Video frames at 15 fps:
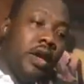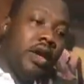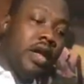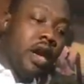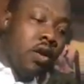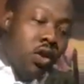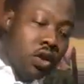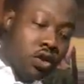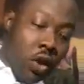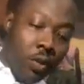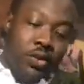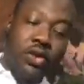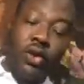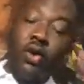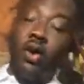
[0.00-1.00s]
They cut up
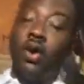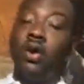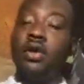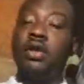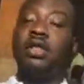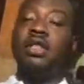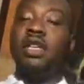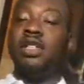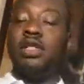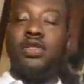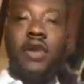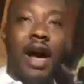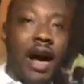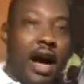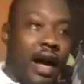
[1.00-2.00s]
songs, they
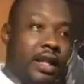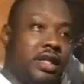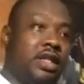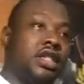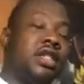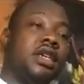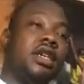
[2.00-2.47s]
scratch,